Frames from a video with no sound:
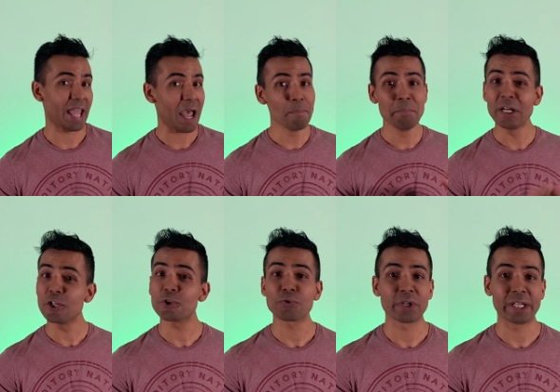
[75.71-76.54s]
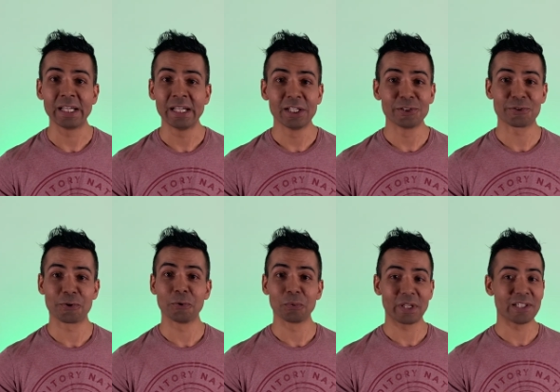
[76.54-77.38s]
our ministry
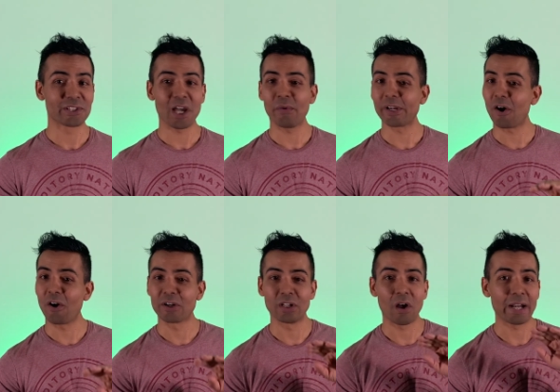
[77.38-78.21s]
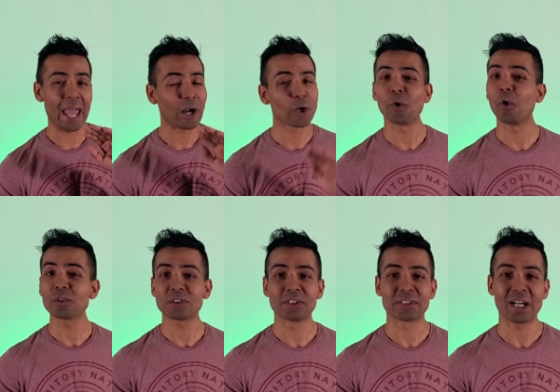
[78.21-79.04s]
school is going online, our
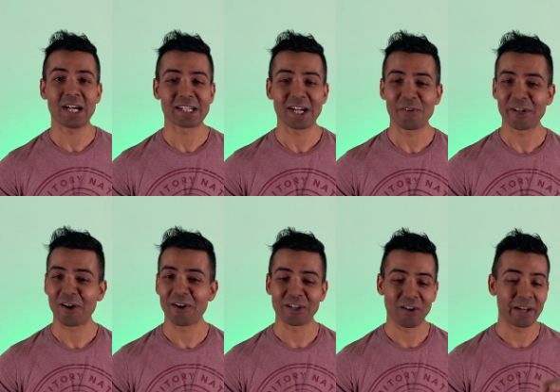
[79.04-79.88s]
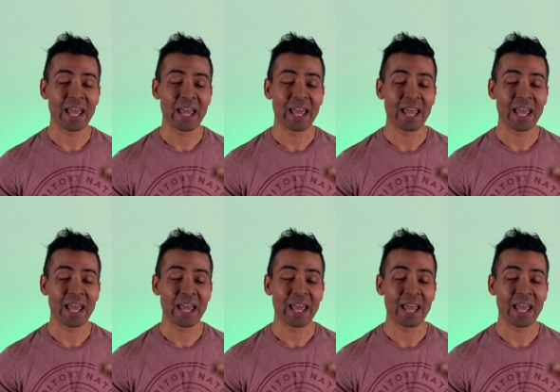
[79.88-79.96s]
courses are going online,